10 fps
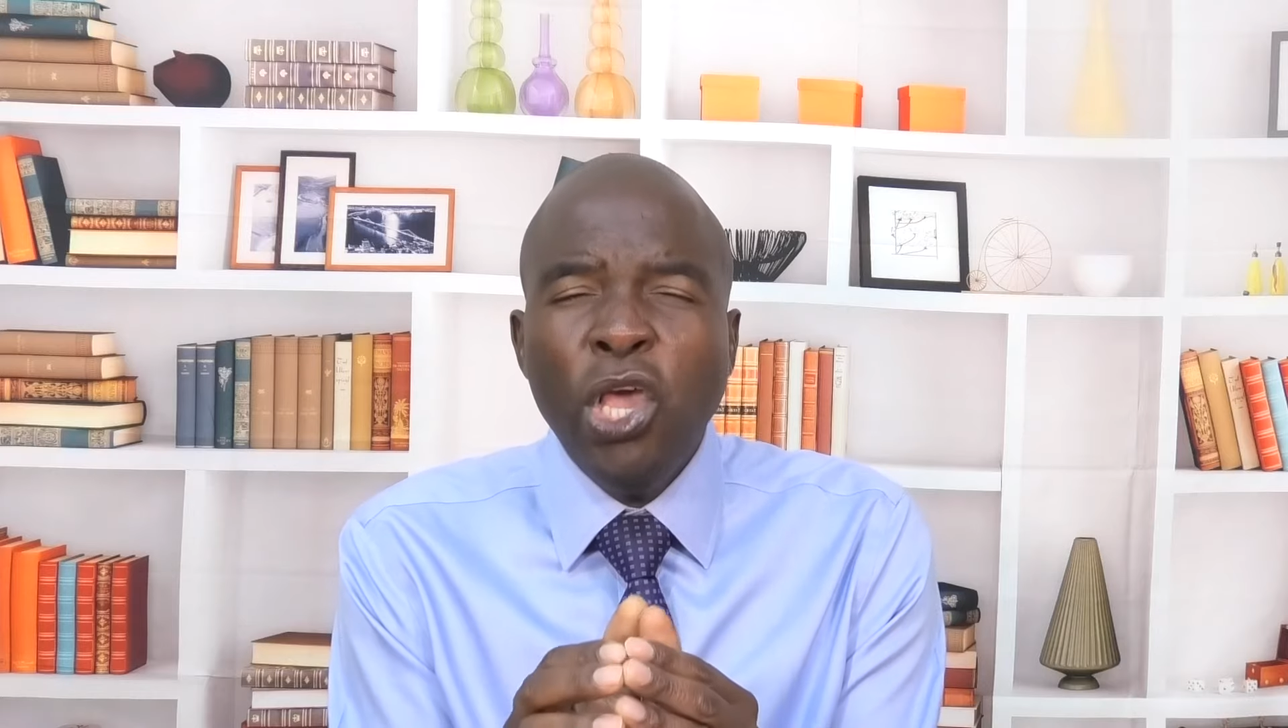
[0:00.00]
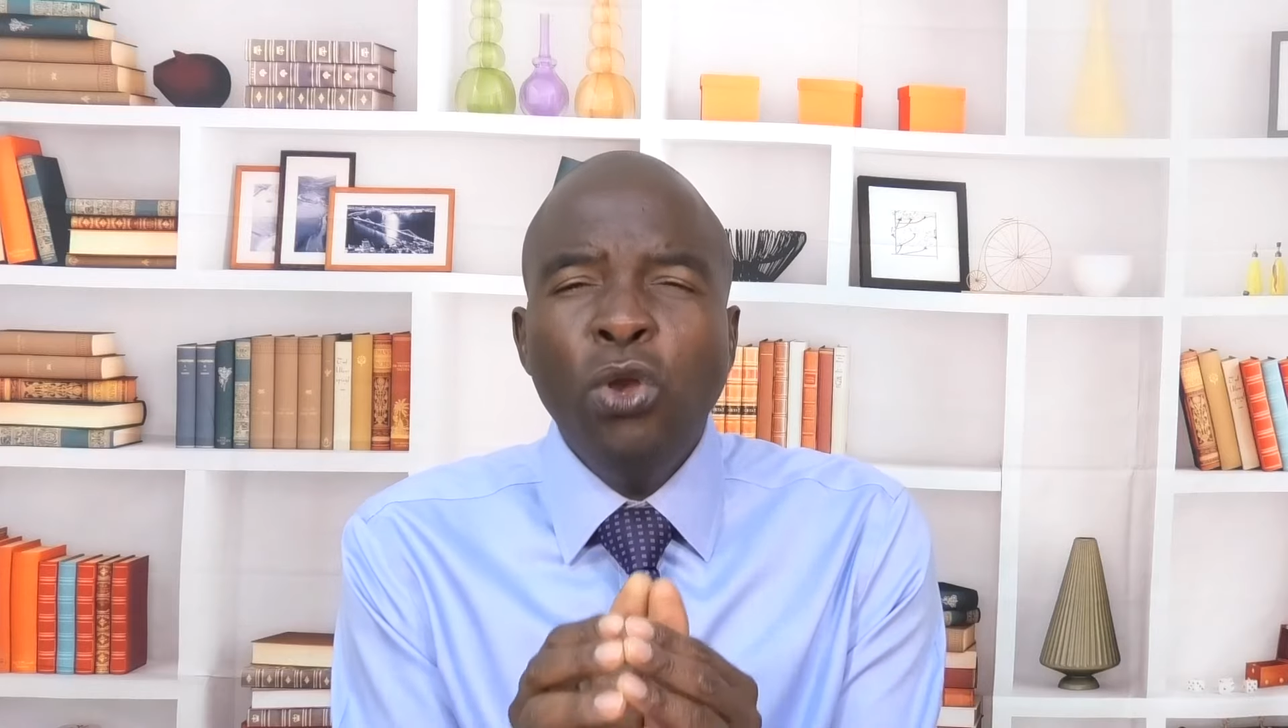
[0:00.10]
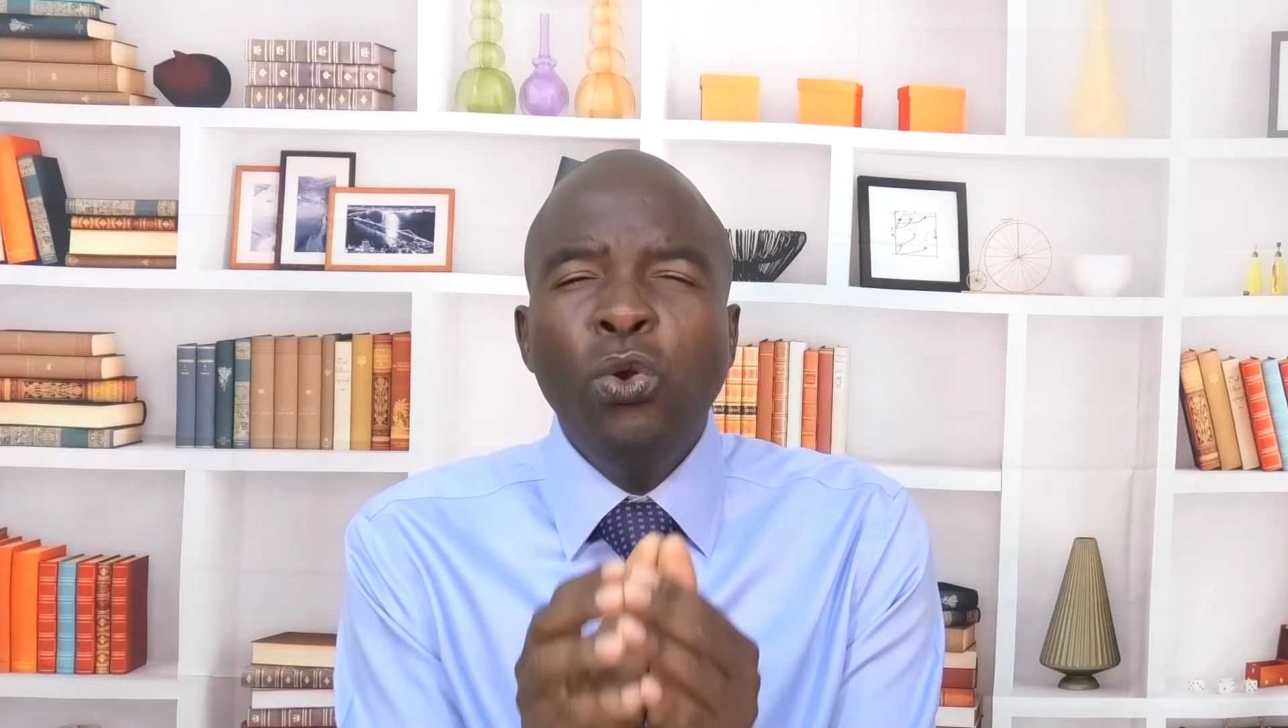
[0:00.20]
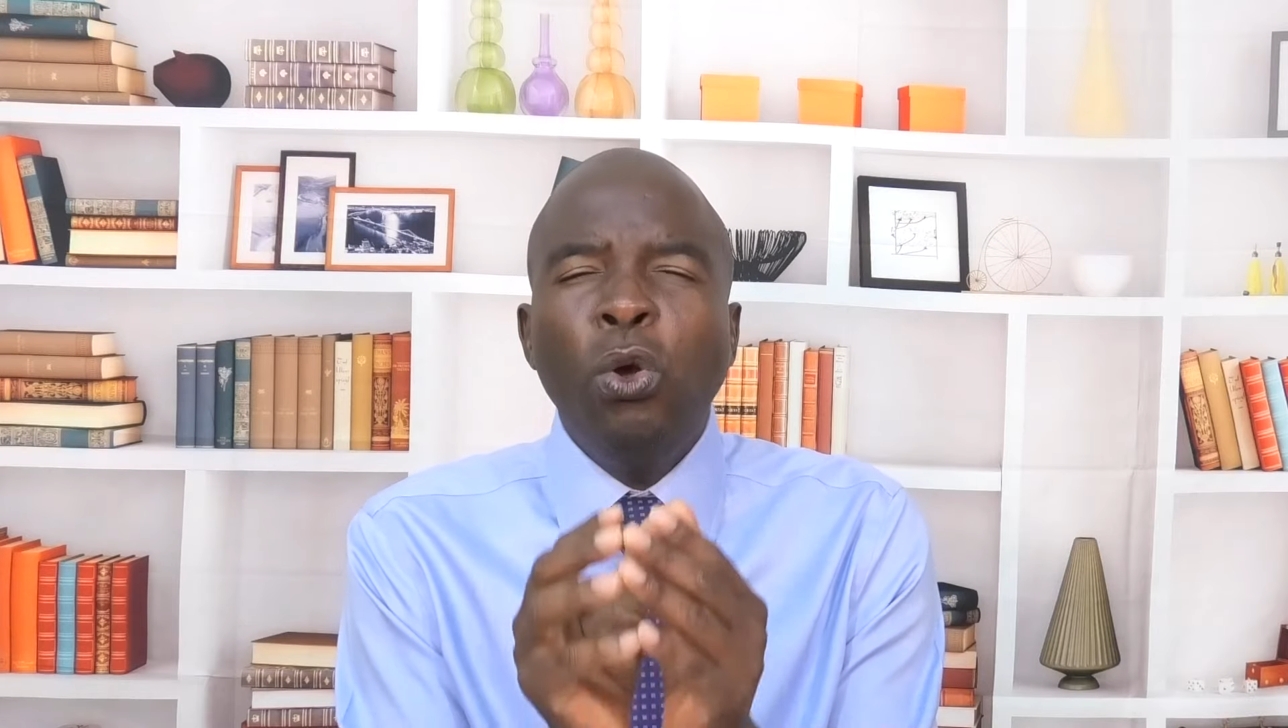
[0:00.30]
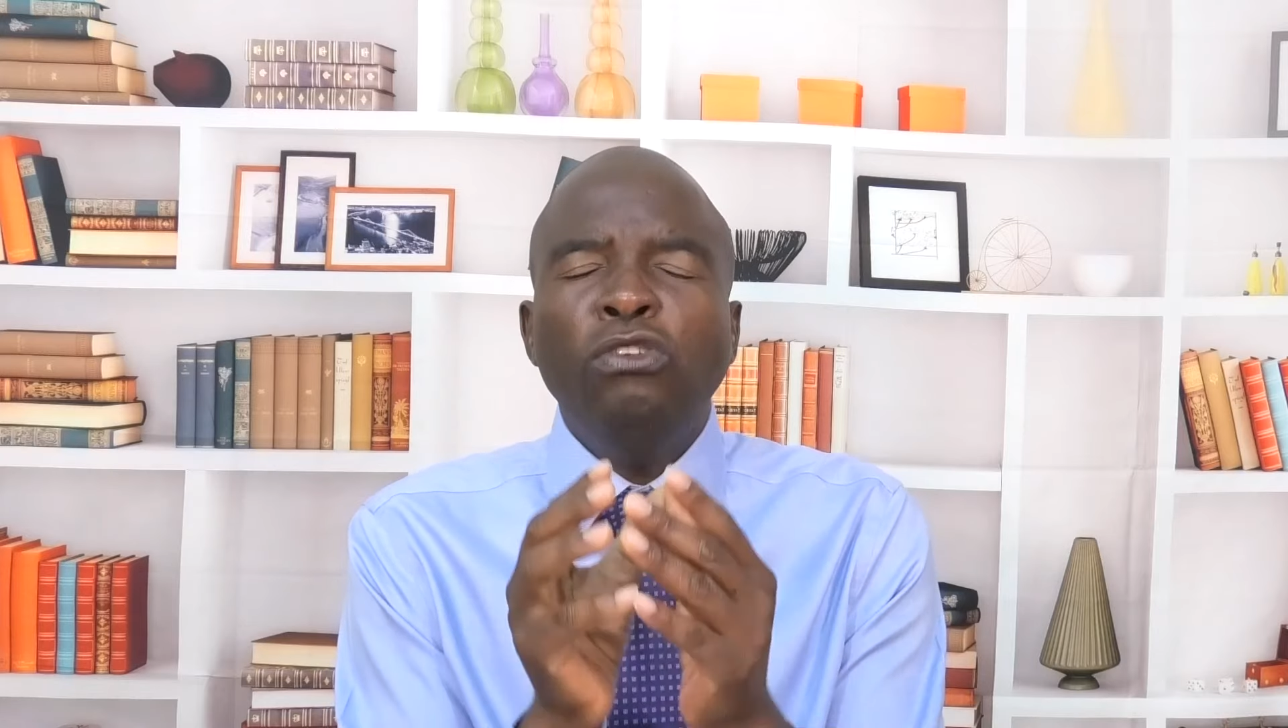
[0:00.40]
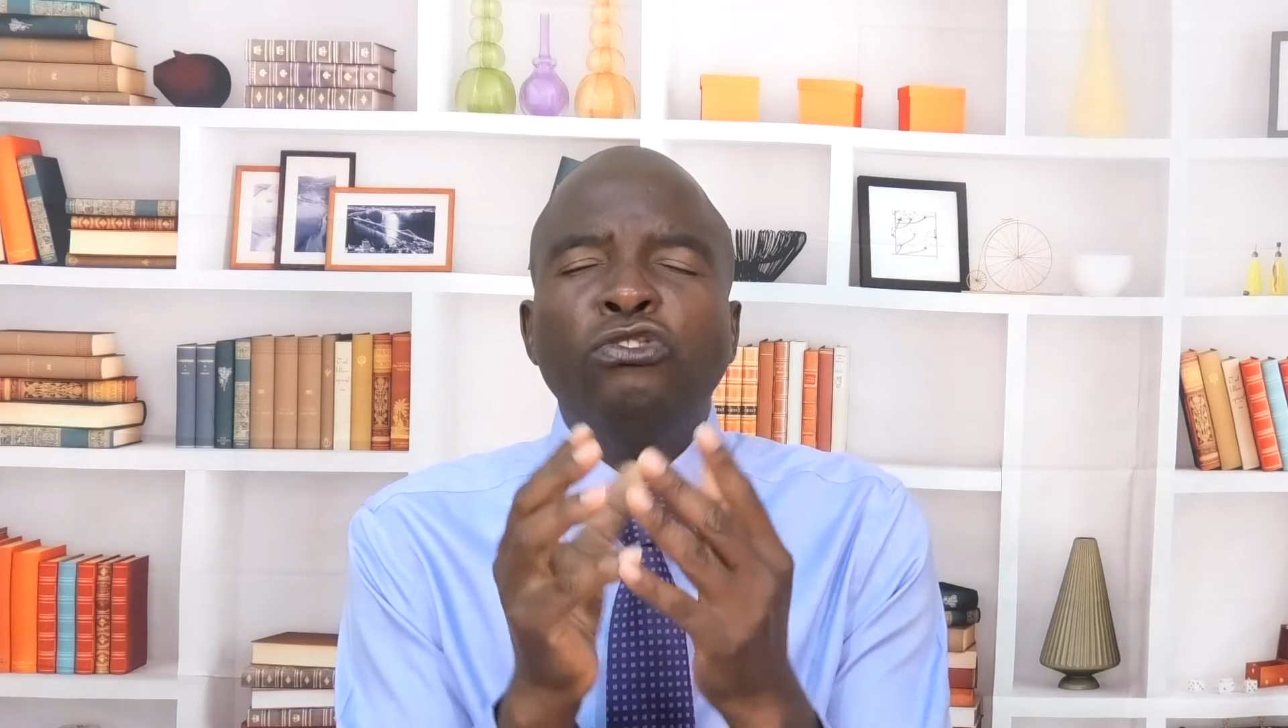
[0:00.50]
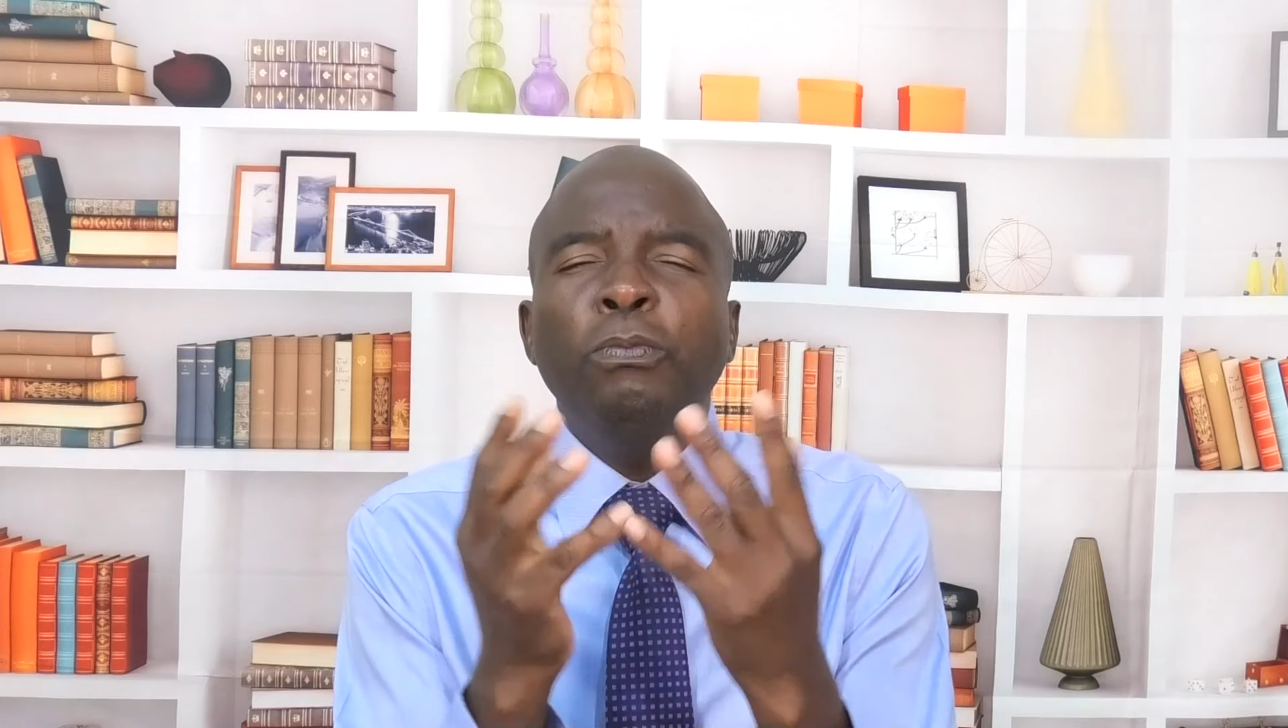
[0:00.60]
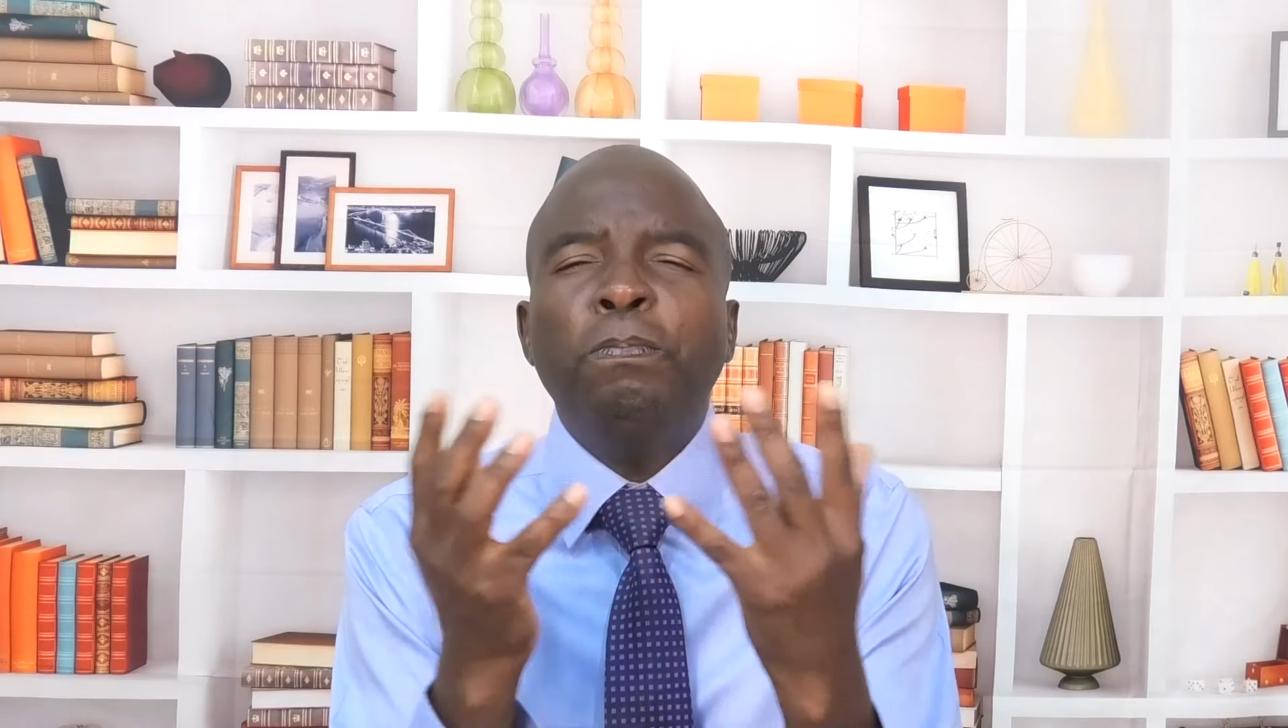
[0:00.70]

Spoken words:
not to